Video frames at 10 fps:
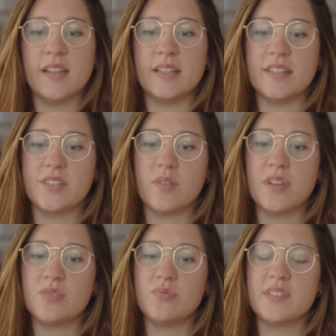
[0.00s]
and it's
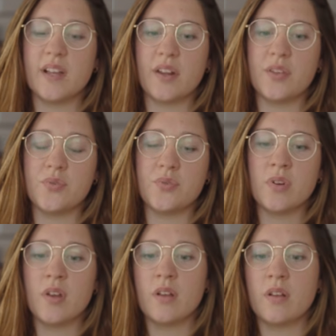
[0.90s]
going to tell you
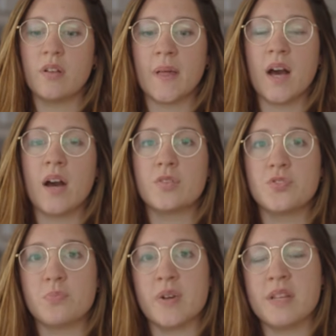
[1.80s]
how
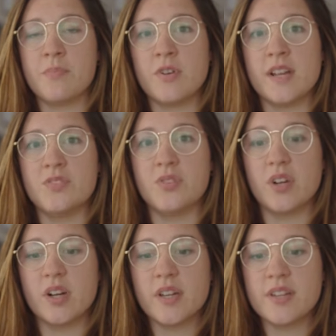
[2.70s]
to manipulate the
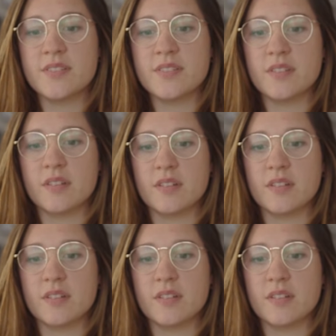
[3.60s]
colors